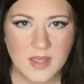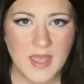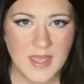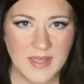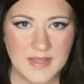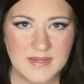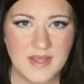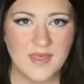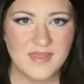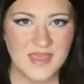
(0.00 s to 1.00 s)
and
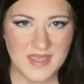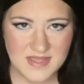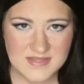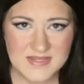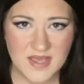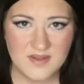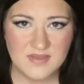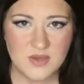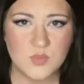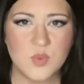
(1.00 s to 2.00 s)
the inside of
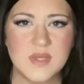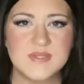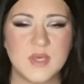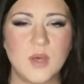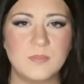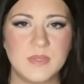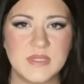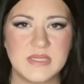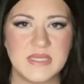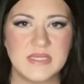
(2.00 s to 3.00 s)
it was
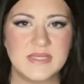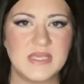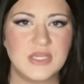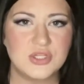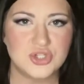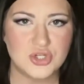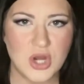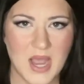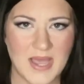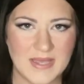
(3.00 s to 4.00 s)
completely
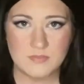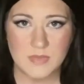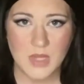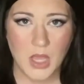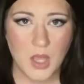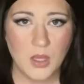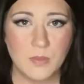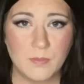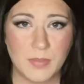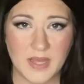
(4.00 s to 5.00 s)
dry.
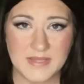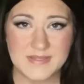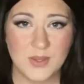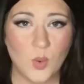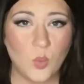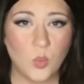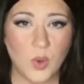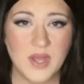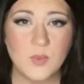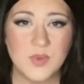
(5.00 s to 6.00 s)
But
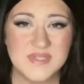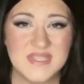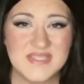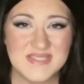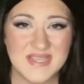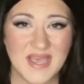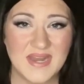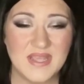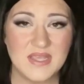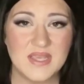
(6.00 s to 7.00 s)
what was inside
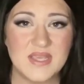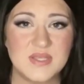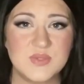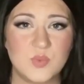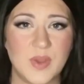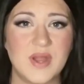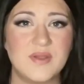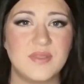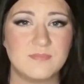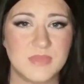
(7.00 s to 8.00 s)
it is where
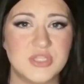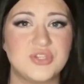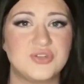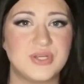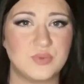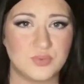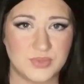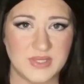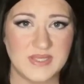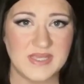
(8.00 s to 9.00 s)
the mystery
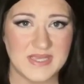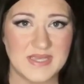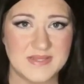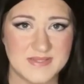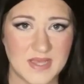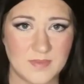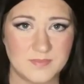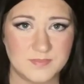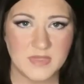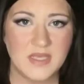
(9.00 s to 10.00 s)
really heats
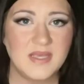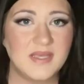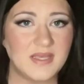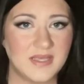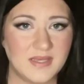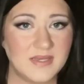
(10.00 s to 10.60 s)
up. It